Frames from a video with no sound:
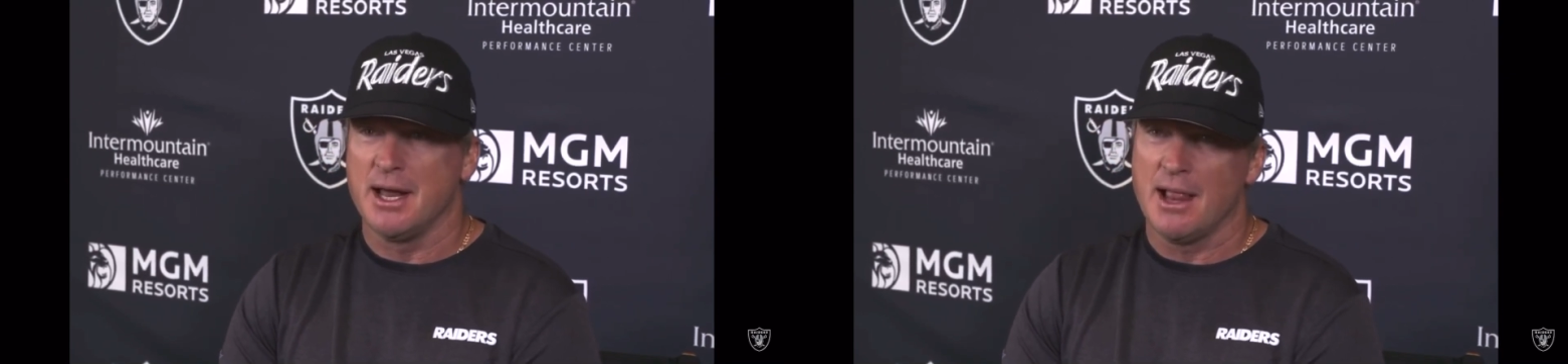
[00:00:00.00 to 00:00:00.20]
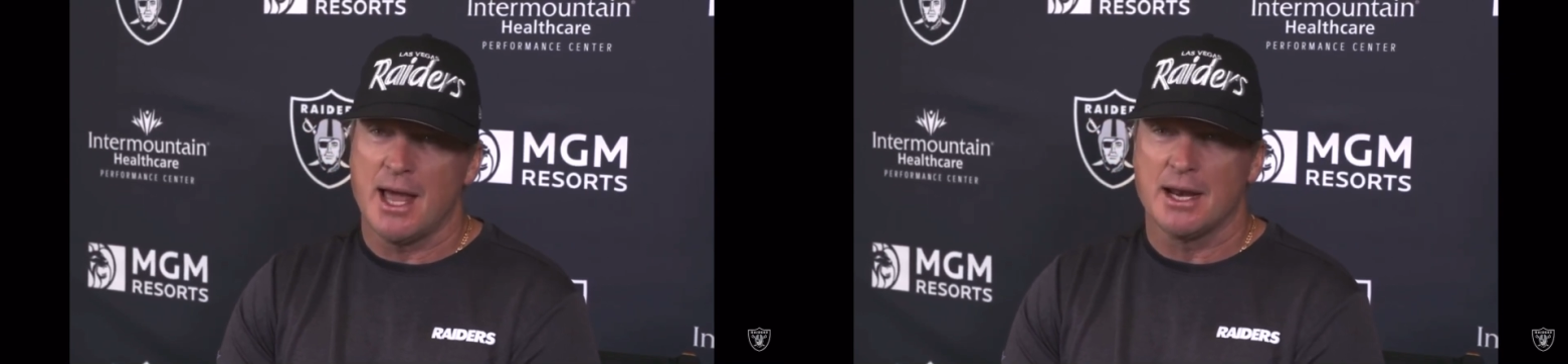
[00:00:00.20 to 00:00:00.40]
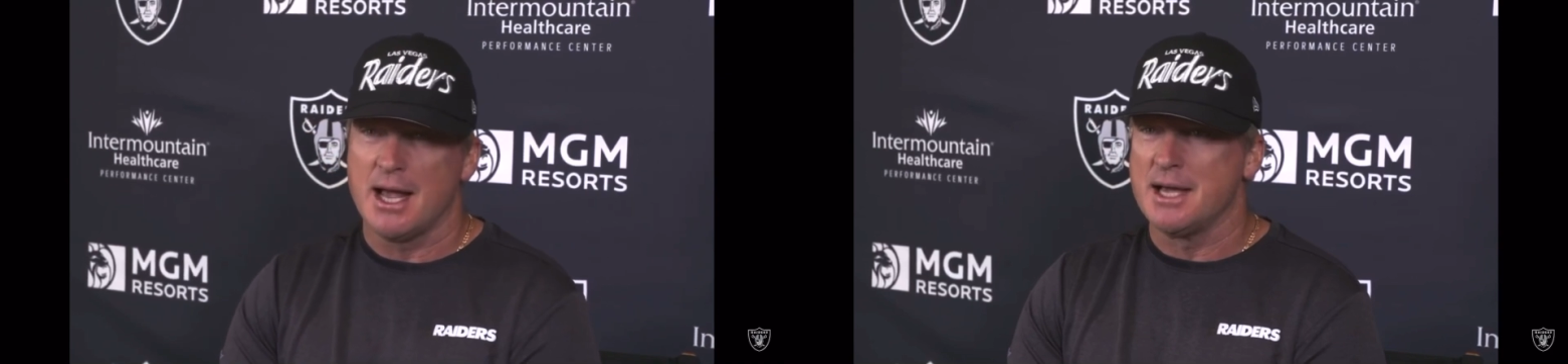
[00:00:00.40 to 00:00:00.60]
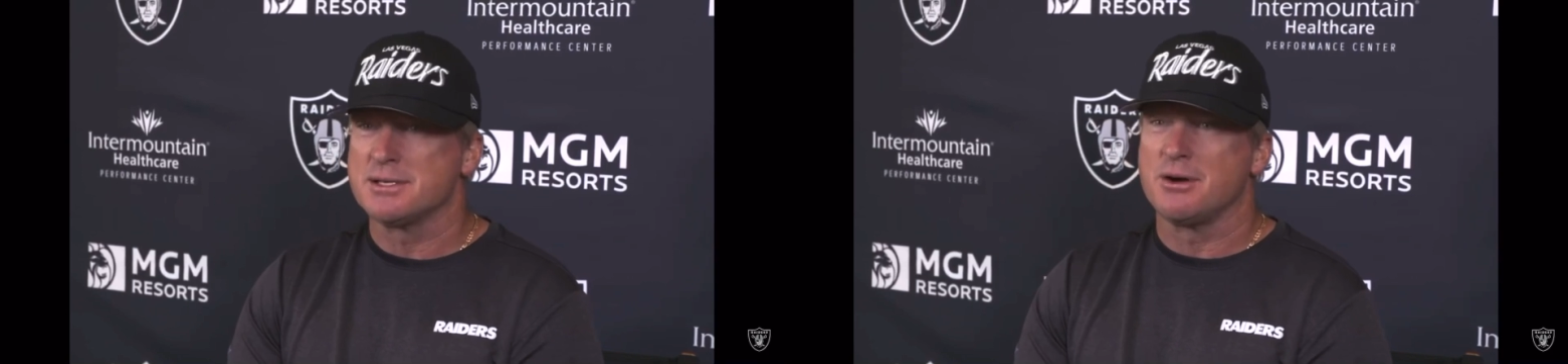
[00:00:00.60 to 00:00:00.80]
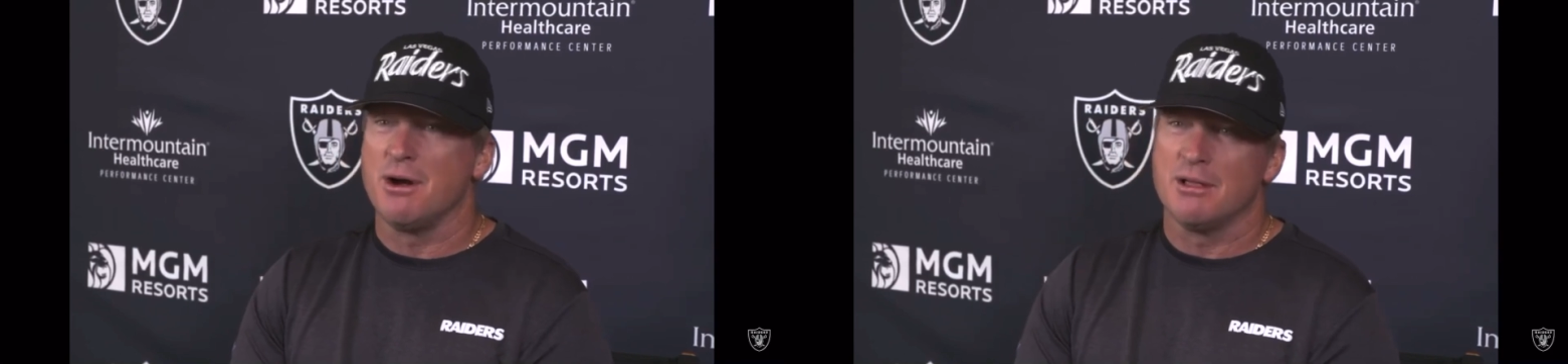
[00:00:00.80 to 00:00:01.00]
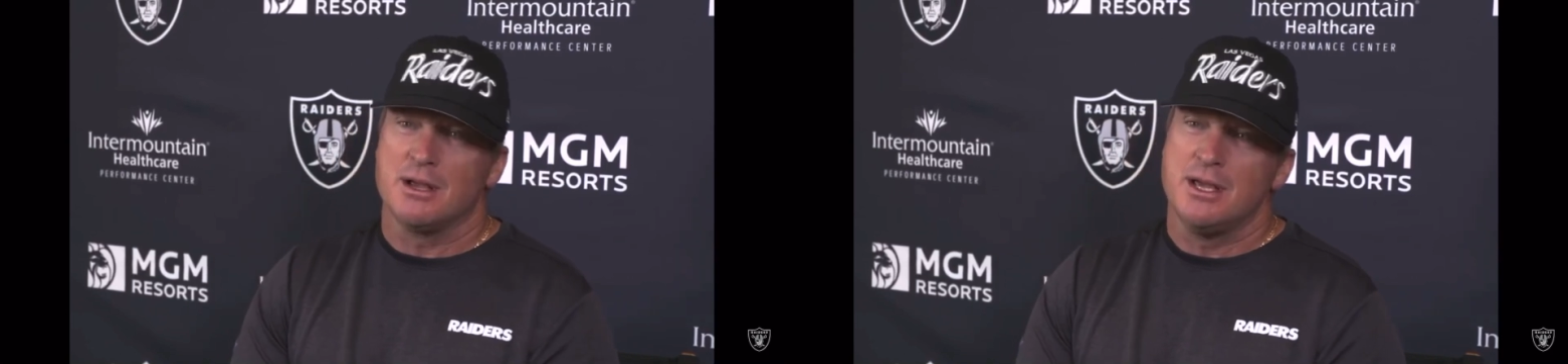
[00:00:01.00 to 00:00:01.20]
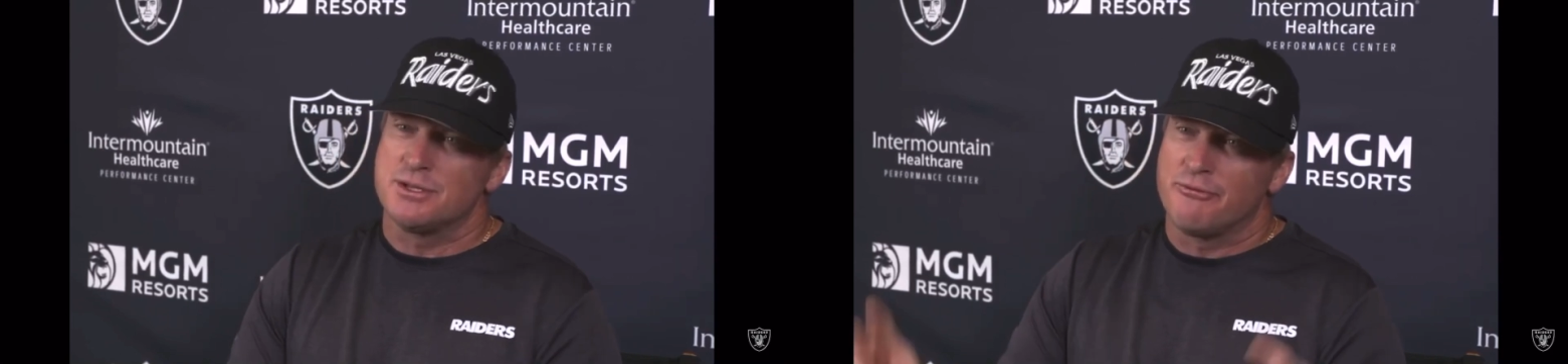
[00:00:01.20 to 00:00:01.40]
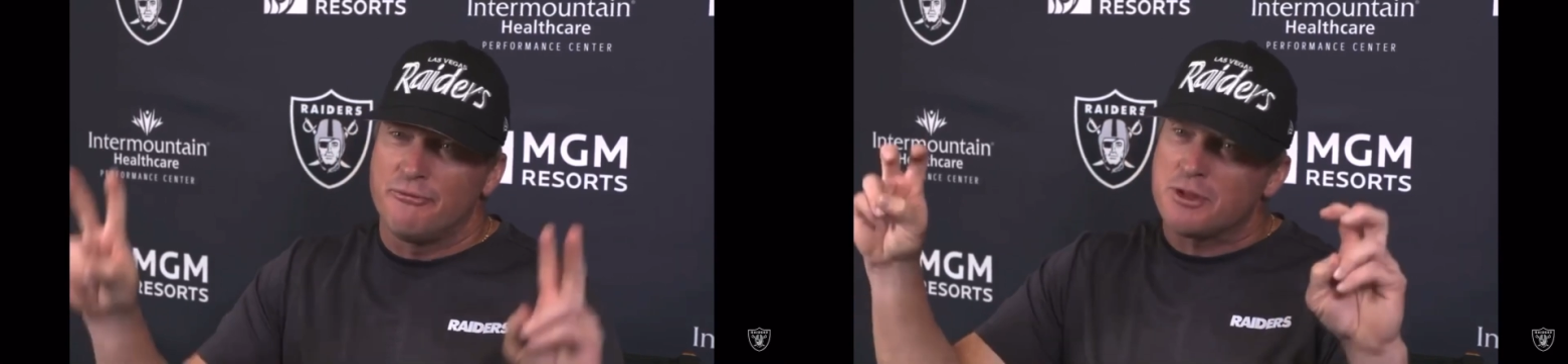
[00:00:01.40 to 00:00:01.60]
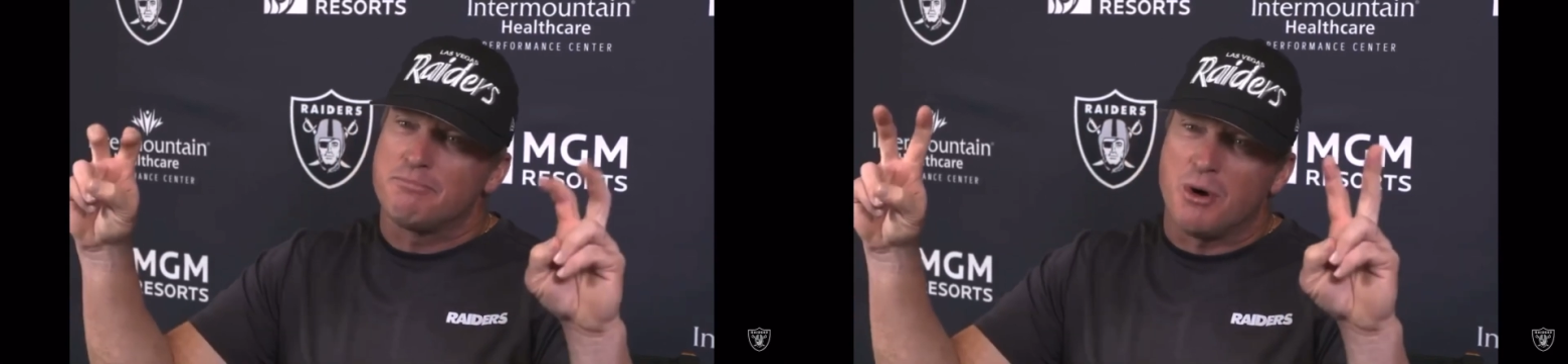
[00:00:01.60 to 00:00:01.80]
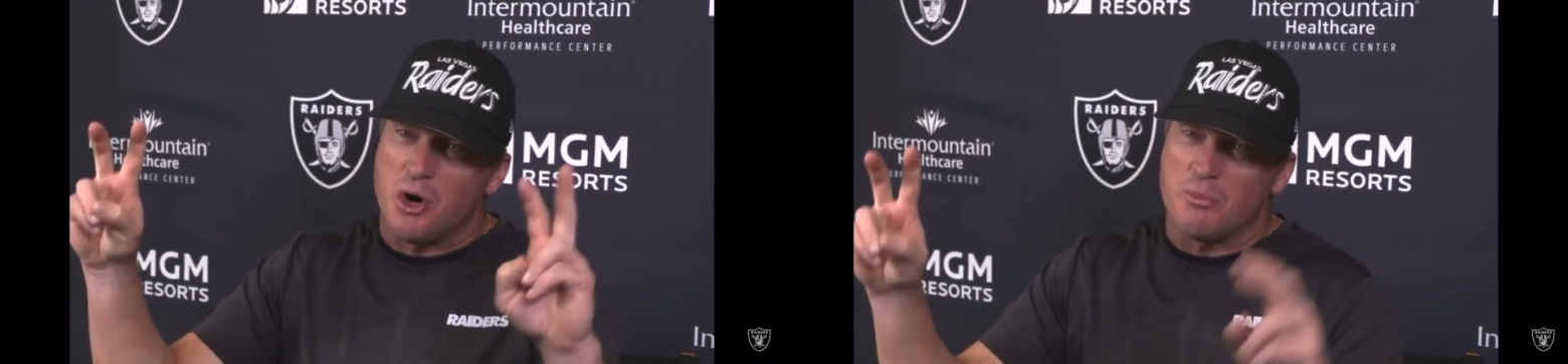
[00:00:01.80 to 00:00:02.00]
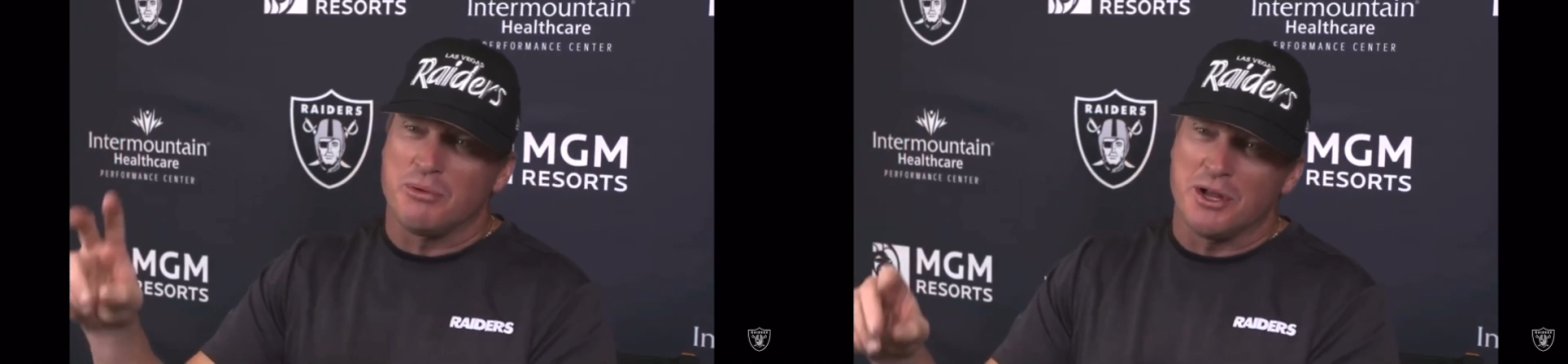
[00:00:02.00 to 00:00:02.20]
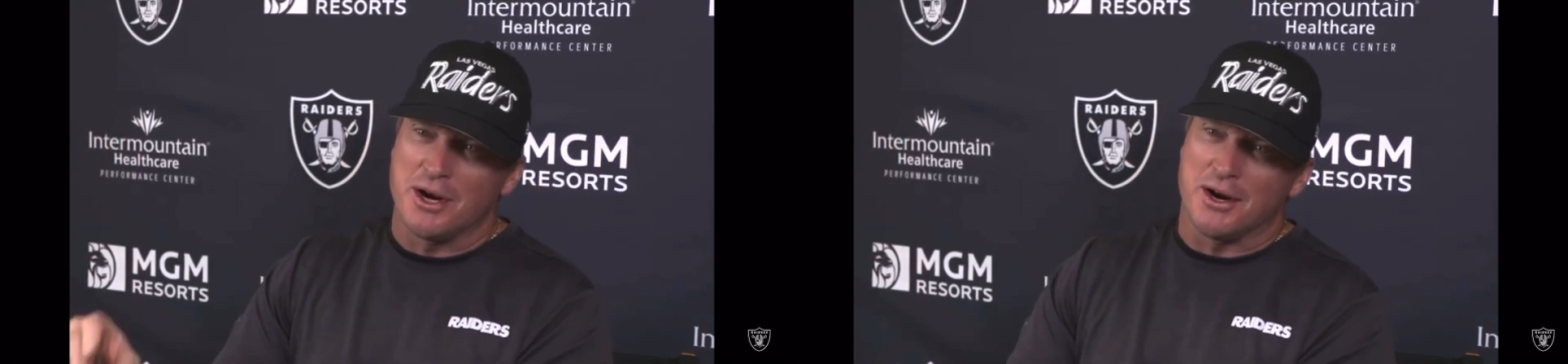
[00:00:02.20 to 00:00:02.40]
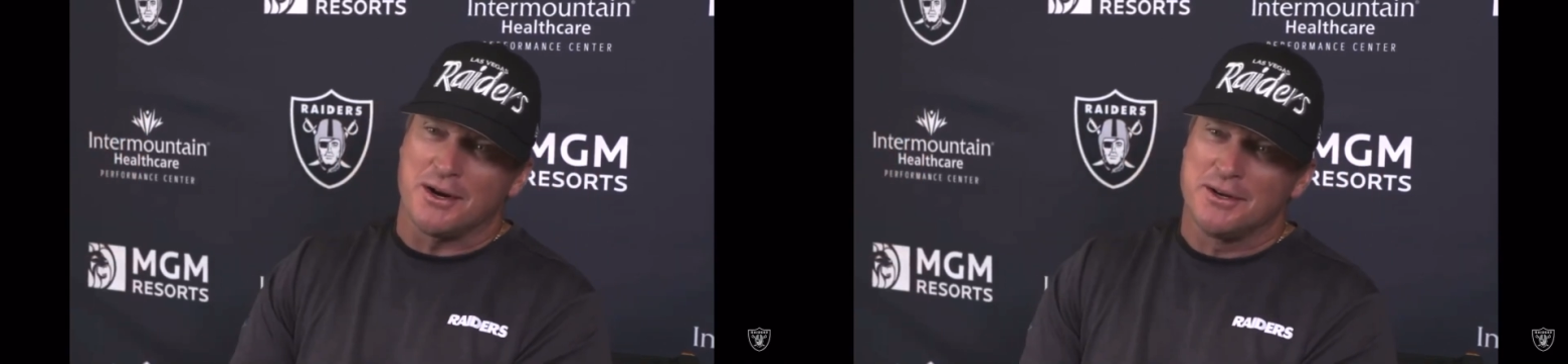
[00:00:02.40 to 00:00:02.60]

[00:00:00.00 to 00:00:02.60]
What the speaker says: a lot of guys call it, he's a football player.